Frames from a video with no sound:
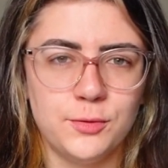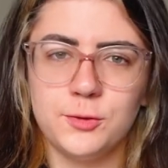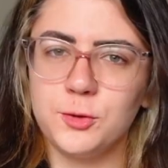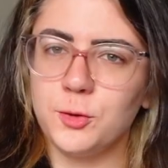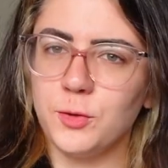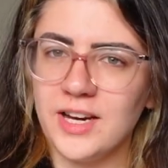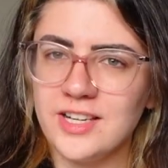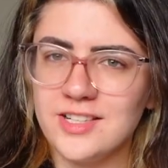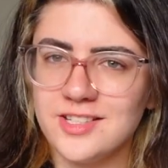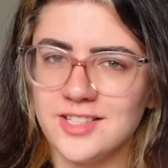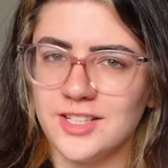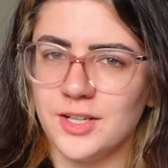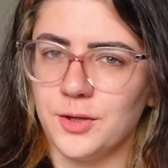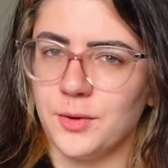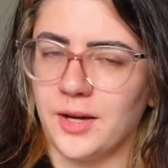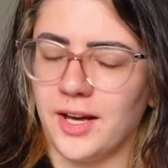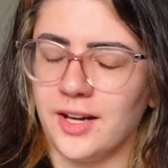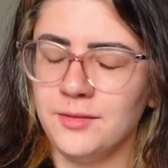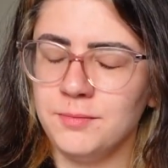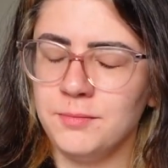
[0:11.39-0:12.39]
Great to see you
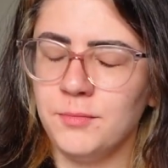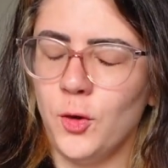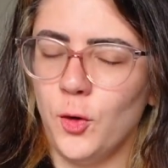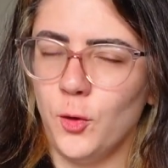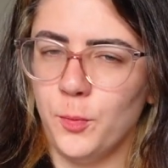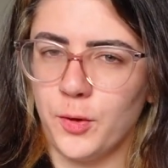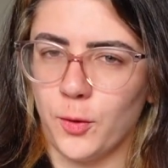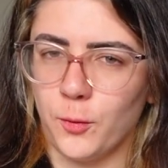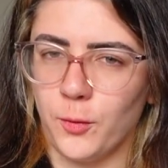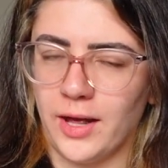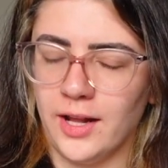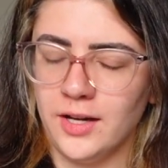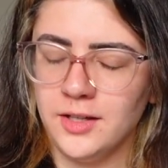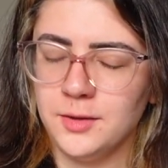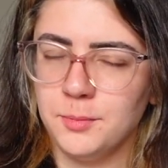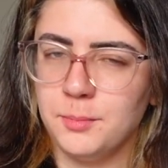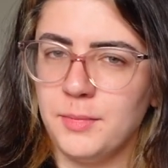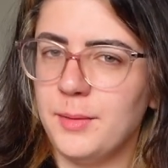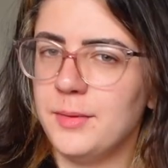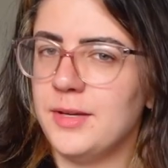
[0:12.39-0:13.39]
again. Hope you're
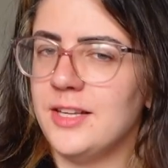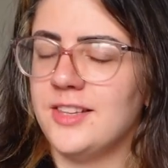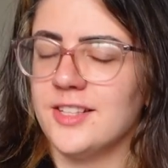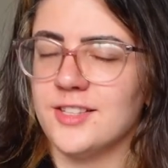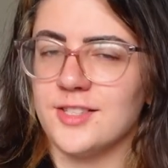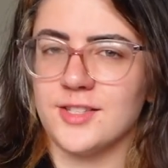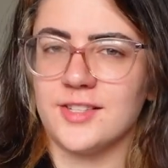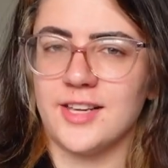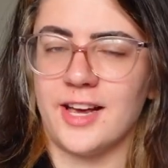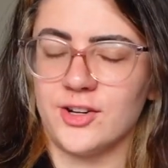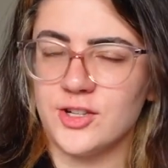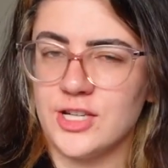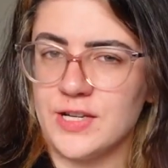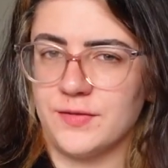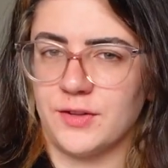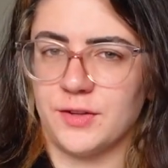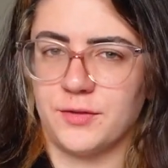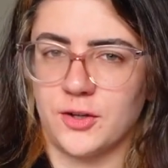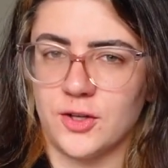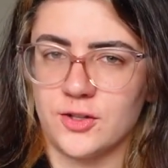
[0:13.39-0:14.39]
well. Maybe this is actually
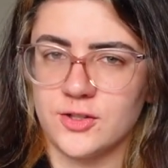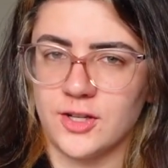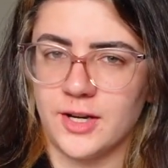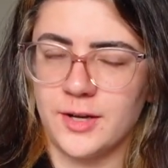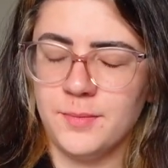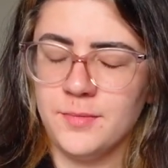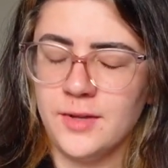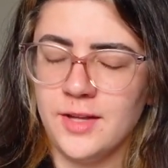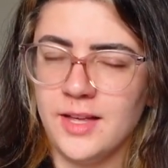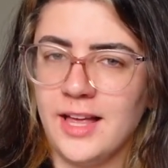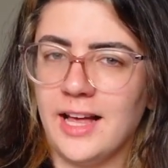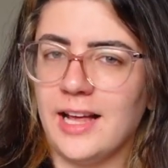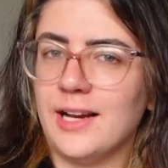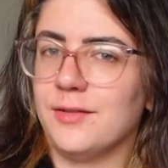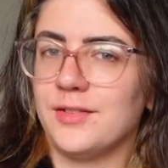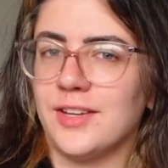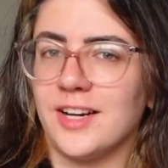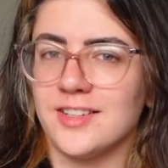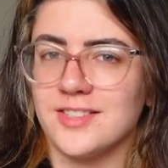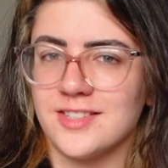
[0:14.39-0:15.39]
for the first time. And
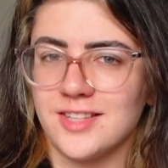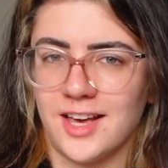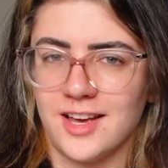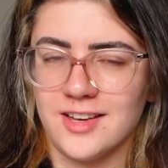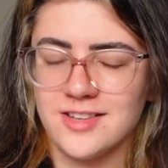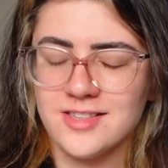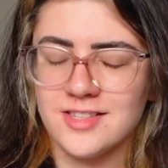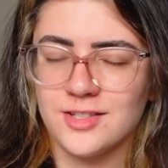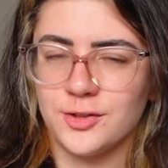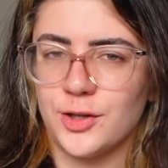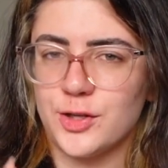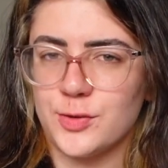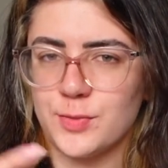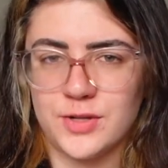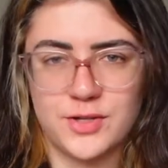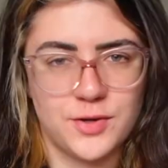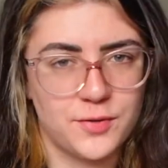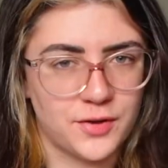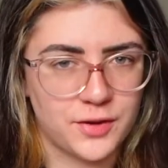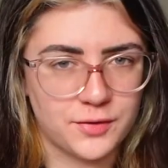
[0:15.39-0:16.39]
if that is the case, great to
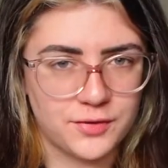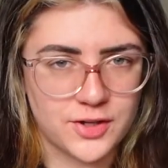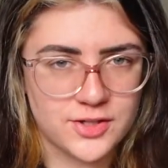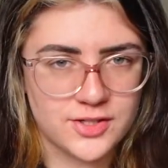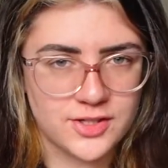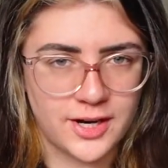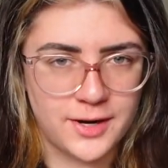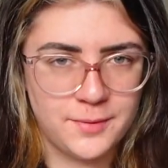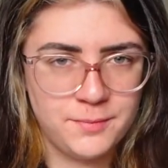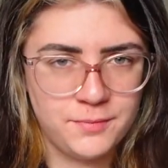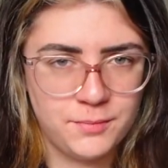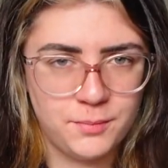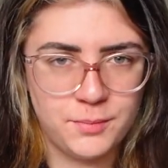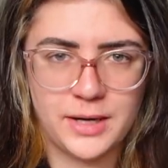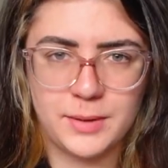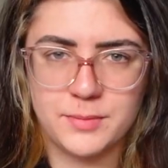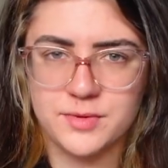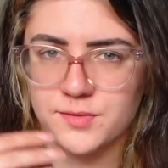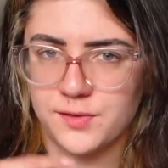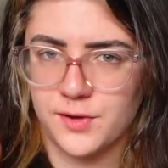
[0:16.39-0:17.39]
meet you for the first time.
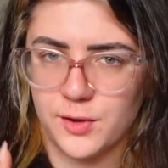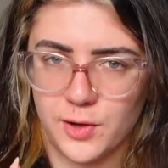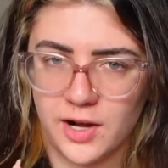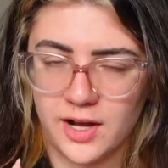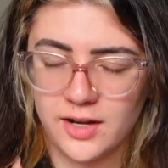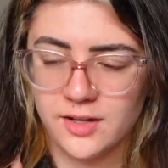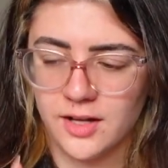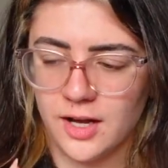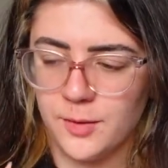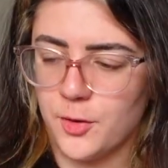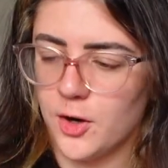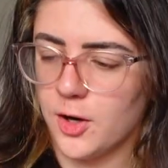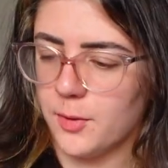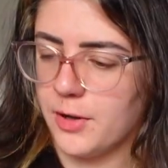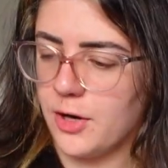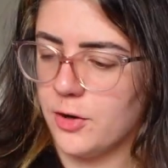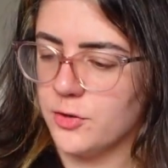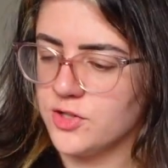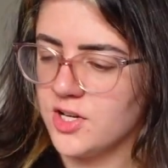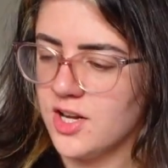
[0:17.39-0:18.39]
My name is Fionnuala. I'm all
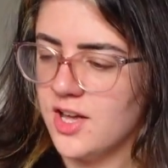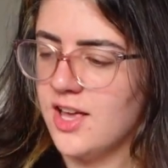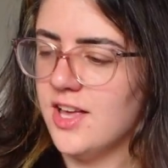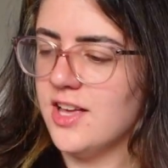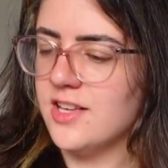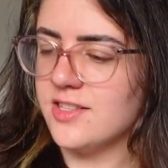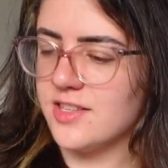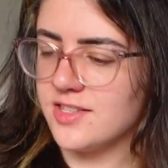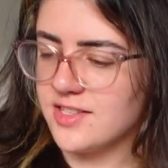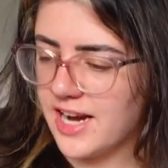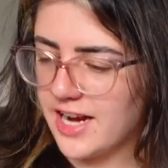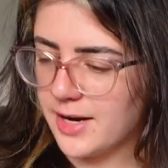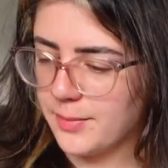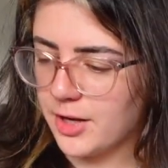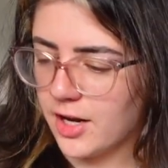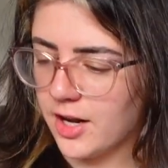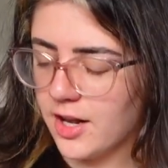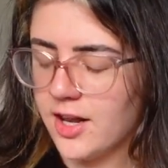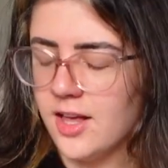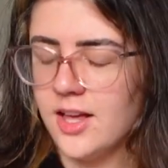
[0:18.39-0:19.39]
about
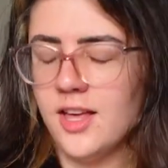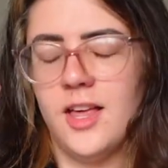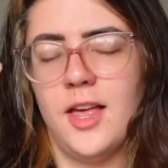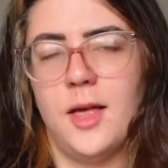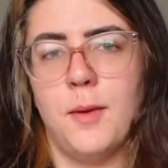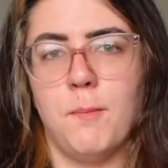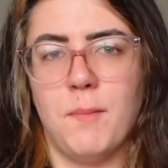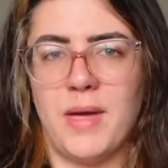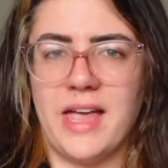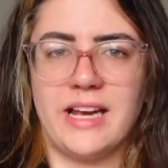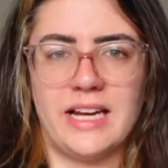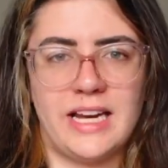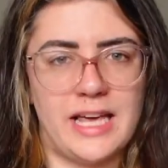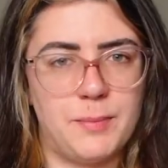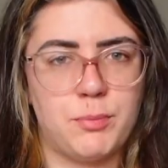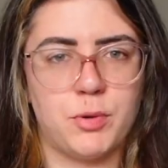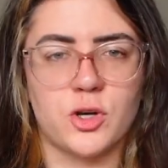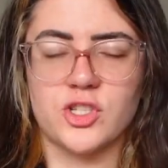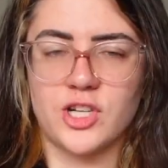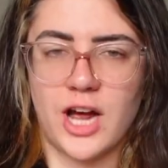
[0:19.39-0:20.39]
sustainable, mainly
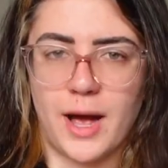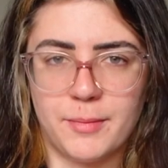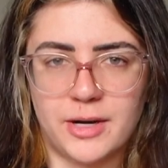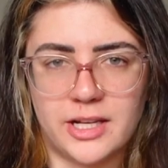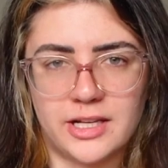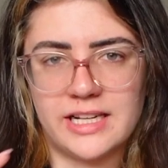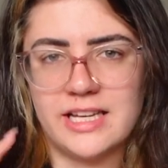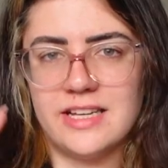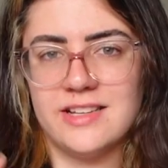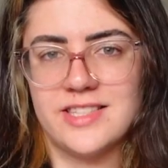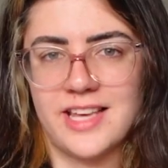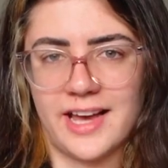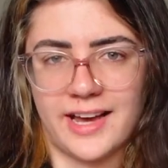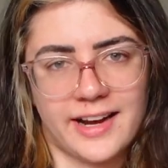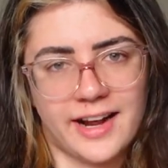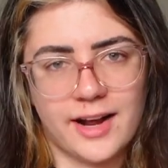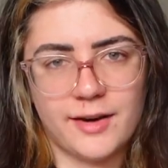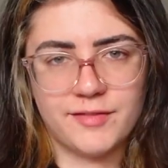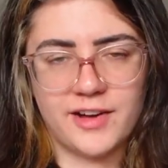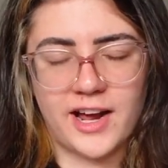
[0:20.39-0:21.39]
predominantly
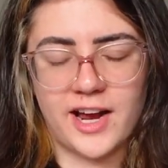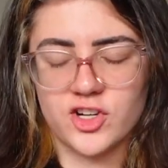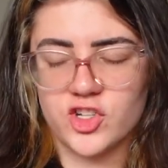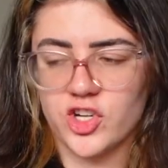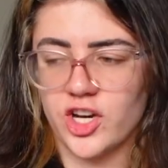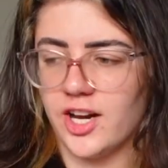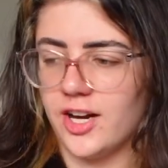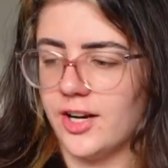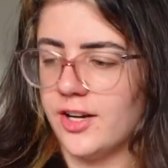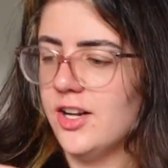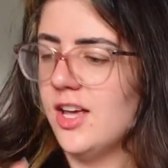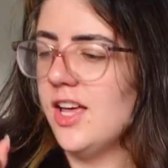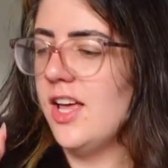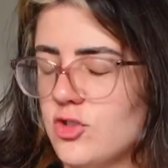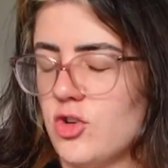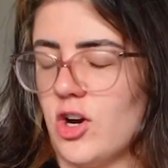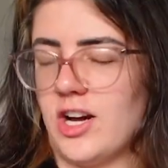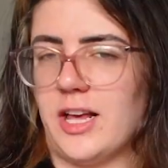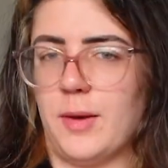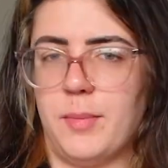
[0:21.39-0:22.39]
secondhand fashion,
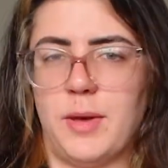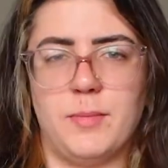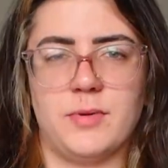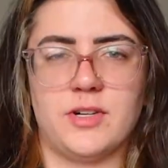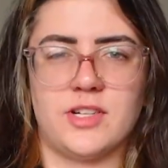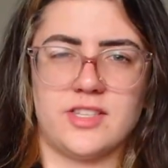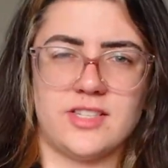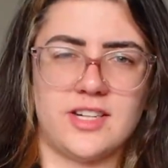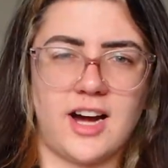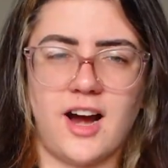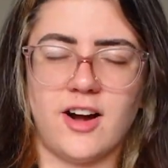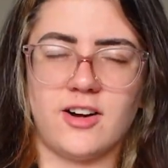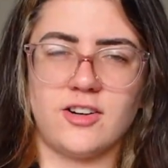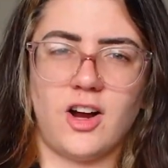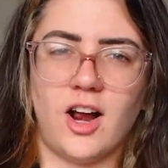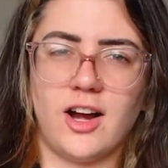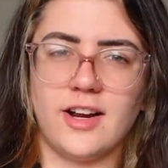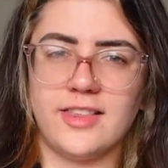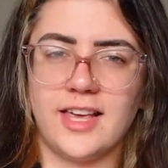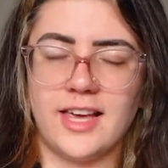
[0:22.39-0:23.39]
trying to get people to
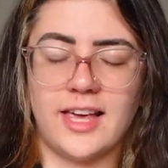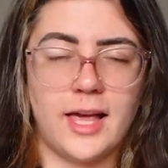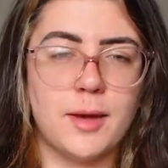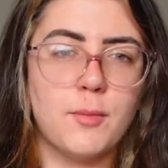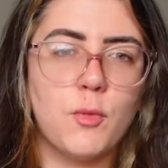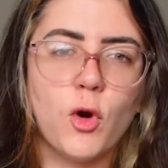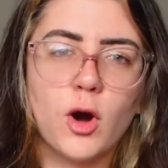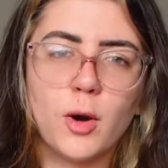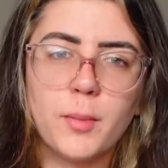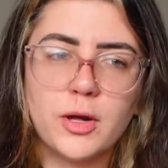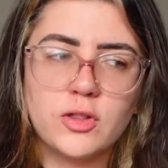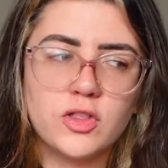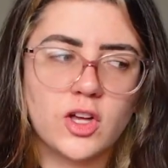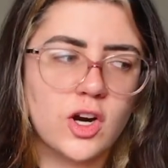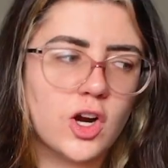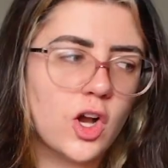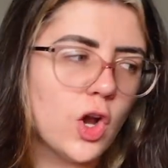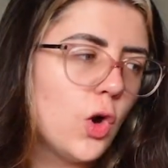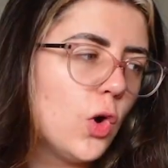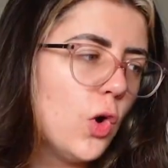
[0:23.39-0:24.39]
start kind of thinking more about their
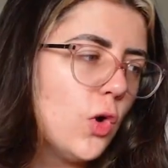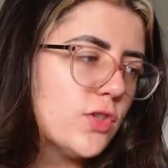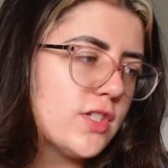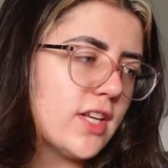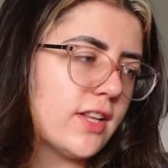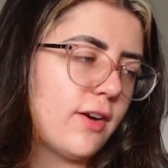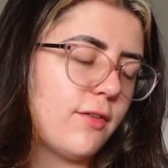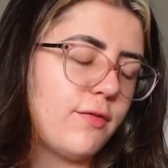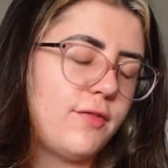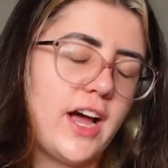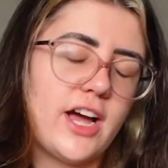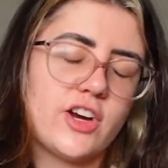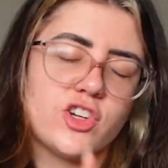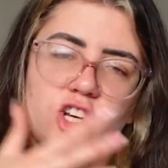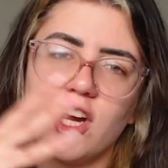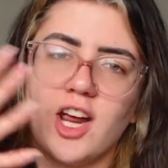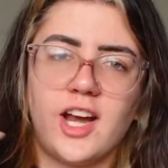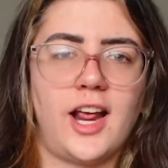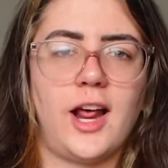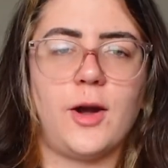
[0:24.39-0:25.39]
clothes and their
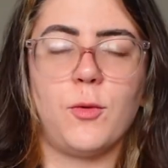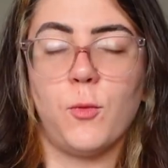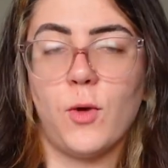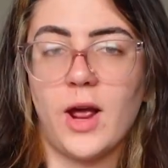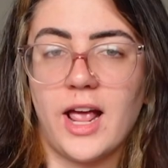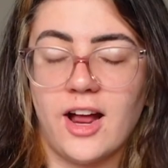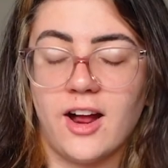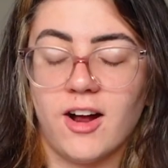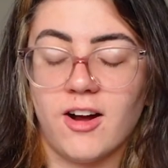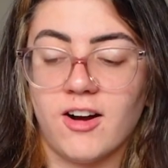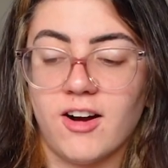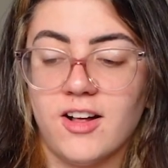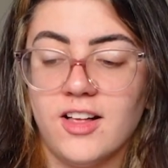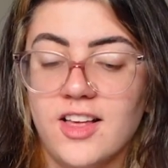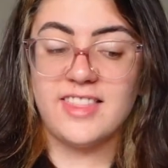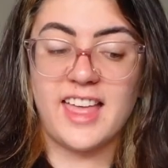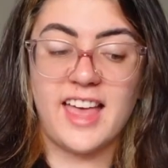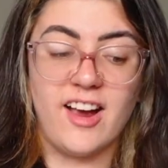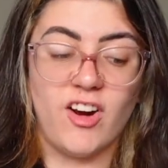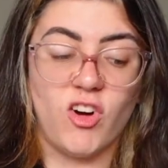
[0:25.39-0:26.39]
fashion and where
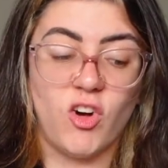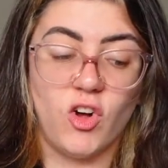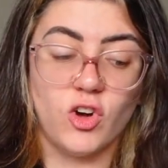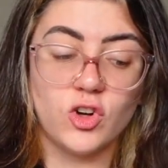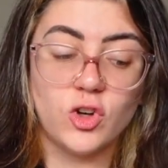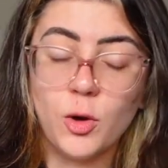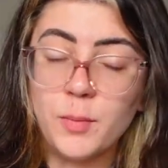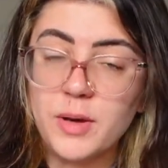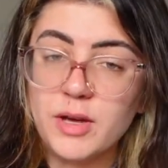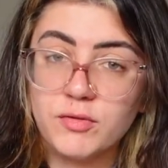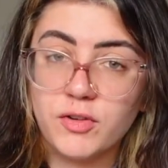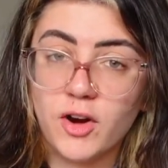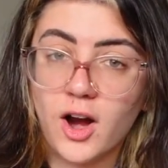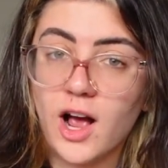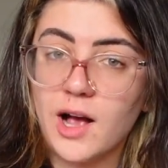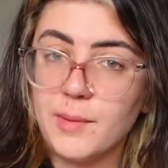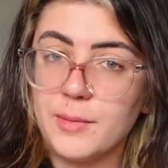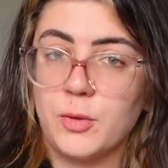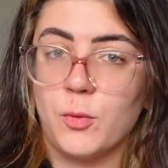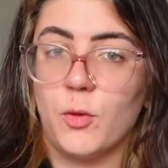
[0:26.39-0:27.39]
they are all coming
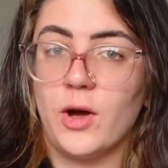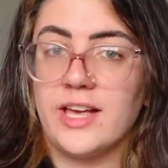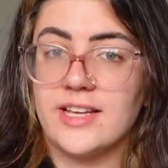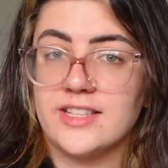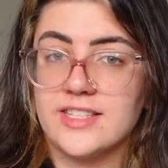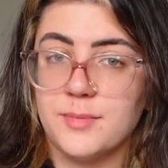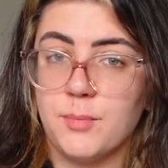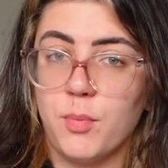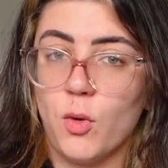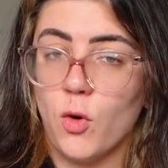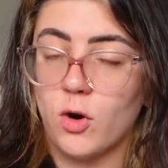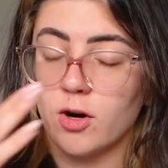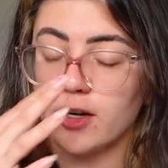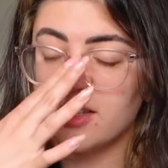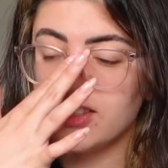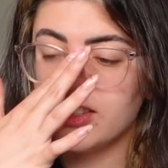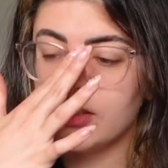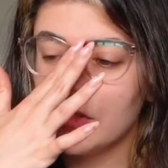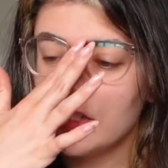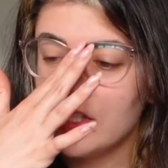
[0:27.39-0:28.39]
from and why it's
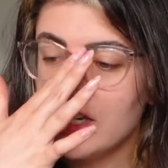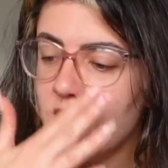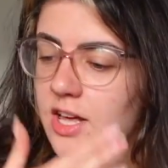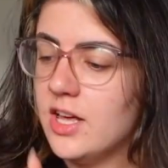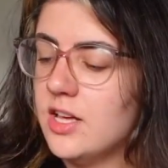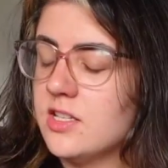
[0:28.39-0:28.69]
important.